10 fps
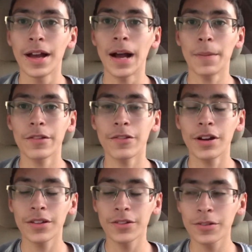gonna try
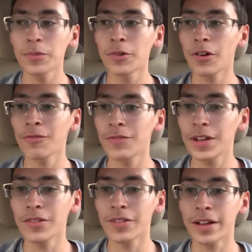and do more
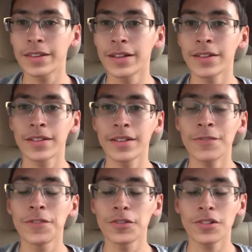videos like this in the
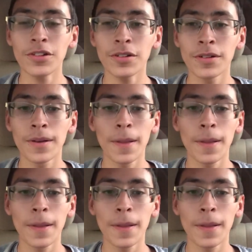future.